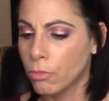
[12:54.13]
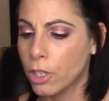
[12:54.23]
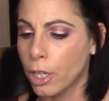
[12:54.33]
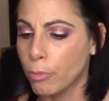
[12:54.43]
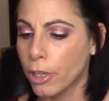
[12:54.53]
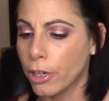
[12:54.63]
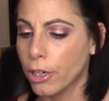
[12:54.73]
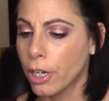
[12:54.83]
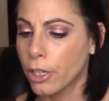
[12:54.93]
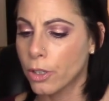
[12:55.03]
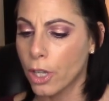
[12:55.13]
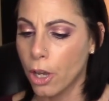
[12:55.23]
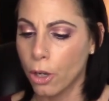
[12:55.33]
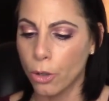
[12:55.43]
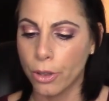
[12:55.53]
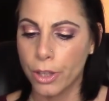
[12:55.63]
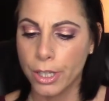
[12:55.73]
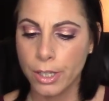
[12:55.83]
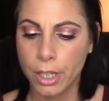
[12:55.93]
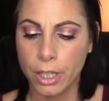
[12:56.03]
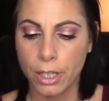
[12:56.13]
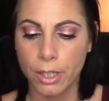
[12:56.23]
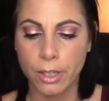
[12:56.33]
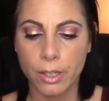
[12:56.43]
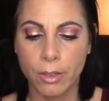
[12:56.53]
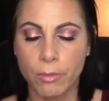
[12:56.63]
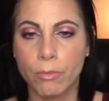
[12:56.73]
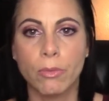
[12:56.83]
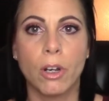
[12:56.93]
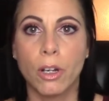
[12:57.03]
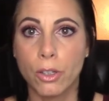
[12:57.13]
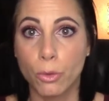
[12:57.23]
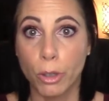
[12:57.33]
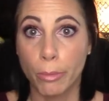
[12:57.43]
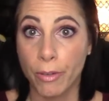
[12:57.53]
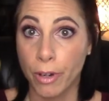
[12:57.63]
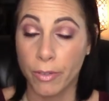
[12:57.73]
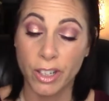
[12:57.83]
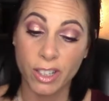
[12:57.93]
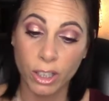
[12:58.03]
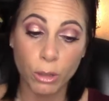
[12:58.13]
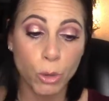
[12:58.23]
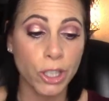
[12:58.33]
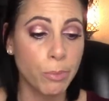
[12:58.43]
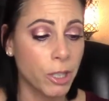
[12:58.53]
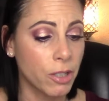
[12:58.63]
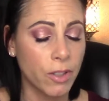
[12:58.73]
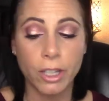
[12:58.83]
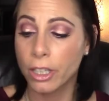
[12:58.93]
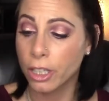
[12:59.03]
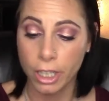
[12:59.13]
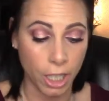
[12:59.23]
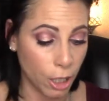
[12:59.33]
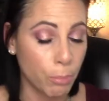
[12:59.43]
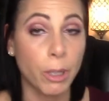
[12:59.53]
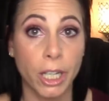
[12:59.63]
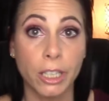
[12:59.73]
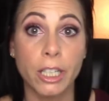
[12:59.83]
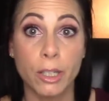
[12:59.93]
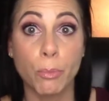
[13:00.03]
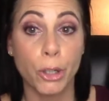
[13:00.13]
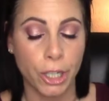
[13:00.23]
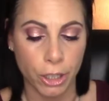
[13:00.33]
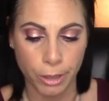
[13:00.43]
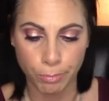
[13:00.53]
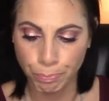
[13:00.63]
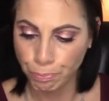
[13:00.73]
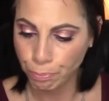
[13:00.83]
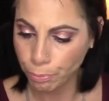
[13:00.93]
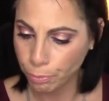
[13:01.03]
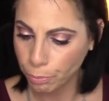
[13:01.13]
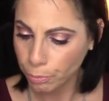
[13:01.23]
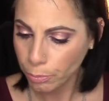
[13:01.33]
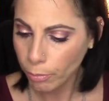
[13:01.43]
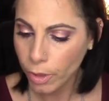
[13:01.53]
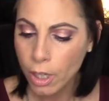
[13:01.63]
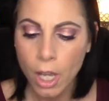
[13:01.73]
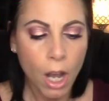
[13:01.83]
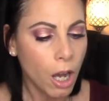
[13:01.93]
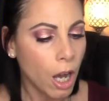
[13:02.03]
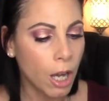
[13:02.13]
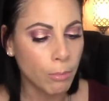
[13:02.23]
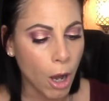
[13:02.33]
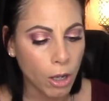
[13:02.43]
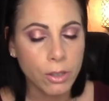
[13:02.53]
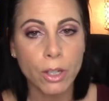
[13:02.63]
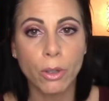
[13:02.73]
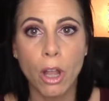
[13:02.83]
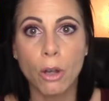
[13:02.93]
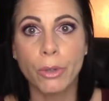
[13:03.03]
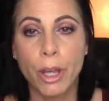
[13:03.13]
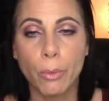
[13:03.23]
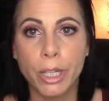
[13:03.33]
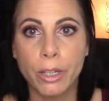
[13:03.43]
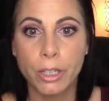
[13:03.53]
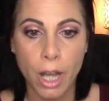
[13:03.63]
tip there. So this is also one of my favorites. A little more expensive than the Clinique, but it's pretty good. Um, also, along with that winged